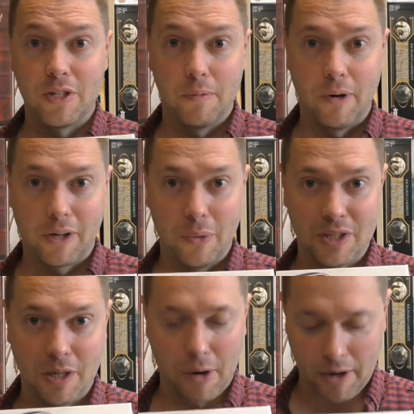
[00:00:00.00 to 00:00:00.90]
Question mark,
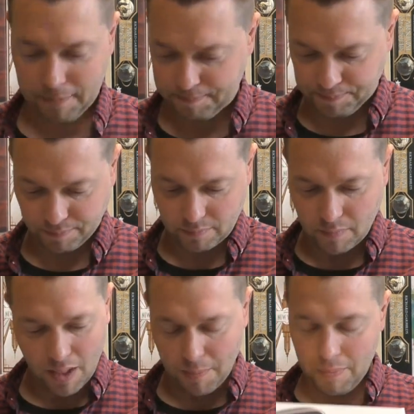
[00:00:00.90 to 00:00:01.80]
question mark.
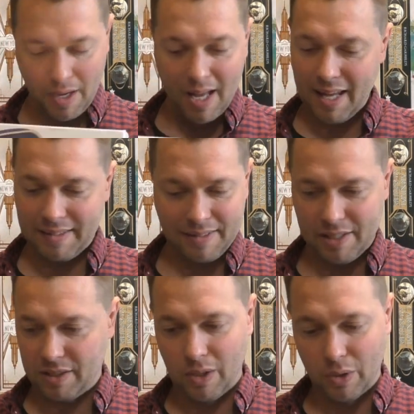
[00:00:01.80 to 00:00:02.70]
Uh,
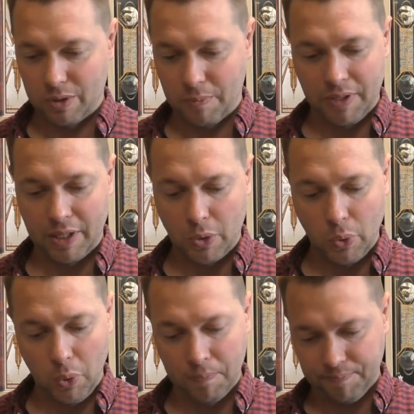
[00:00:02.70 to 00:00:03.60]
this looks pretty
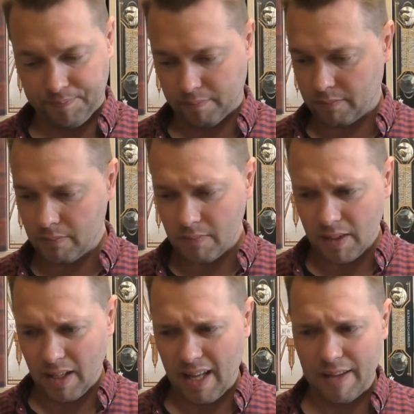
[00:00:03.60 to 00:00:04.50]
cool.
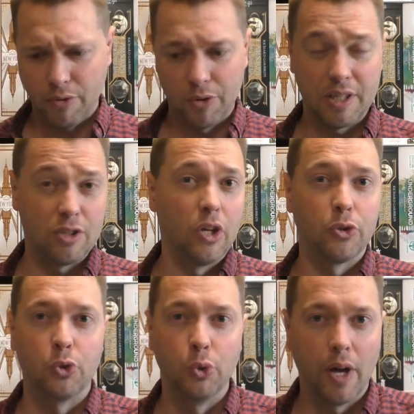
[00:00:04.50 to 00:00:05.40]
I've heard it's
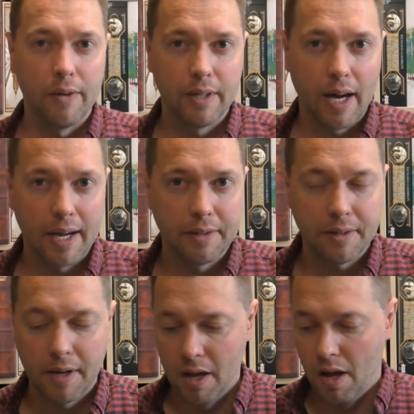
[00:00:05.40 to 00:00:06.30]
not too heavy
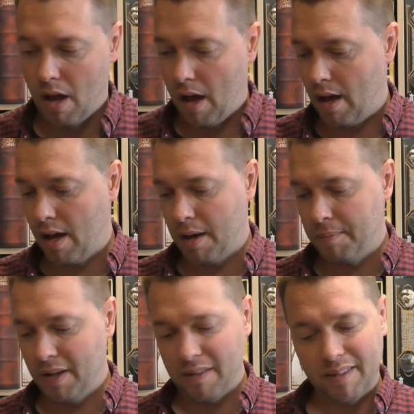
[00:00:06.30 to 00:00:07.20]
either, uh,
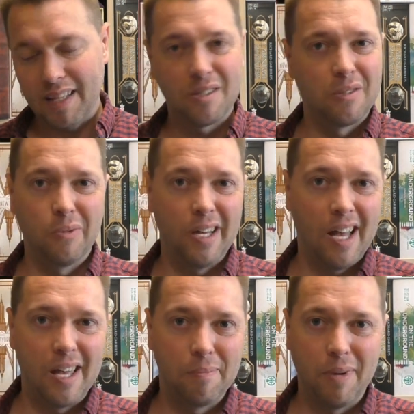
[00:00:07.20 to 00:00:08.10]
but that's the way
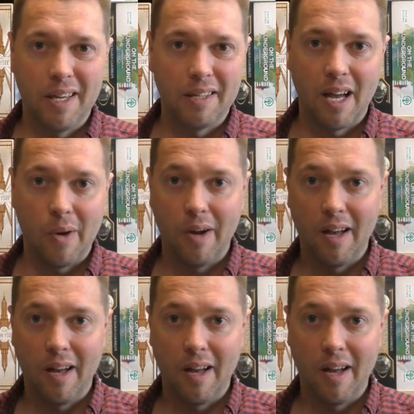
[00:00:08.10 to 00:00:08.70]
I am playing now.